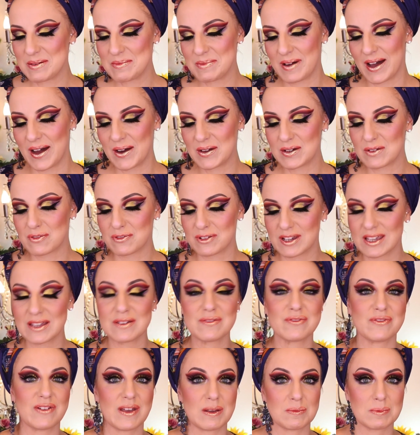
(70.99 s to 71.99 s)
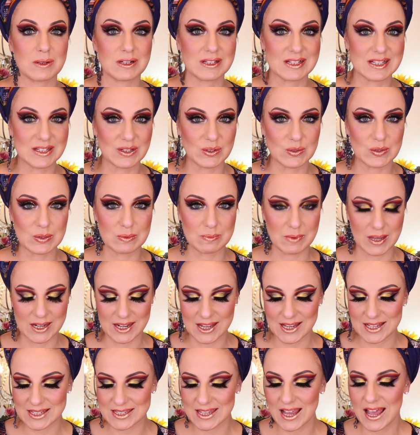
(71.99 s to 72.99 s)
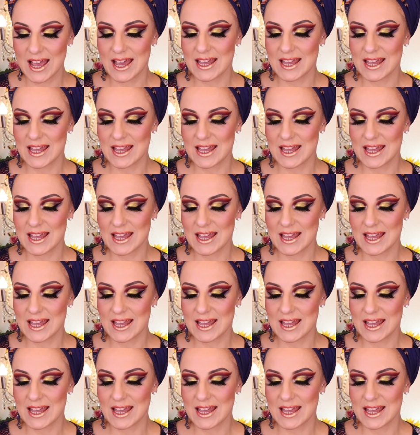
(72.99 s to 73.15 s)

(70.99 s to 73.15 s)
about Frikin' Fabulous Cosmetics.